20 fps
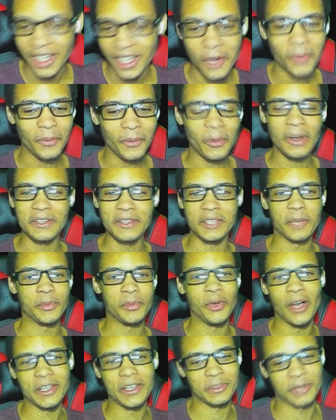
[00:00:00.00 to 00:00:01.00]
What is up, you
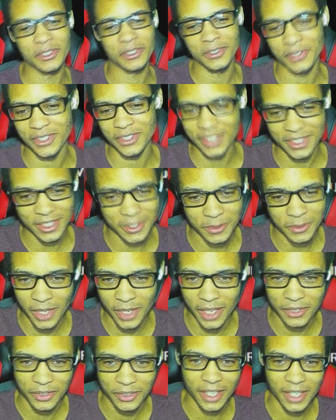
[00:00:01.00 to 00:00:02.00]
awesome kissers? and Sister
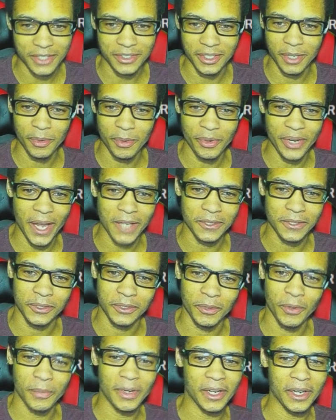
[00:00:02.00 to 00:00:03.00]
Reaction, guys. Today we're reacting to
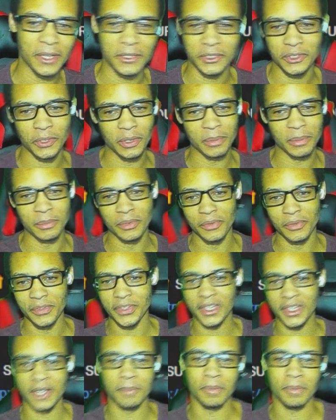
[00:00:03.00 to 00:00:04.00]
Among Us short movie, The
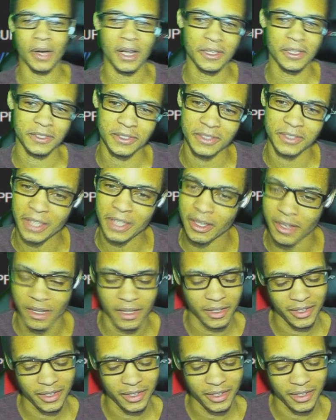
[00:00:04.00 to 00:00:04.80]
Impost. Uh.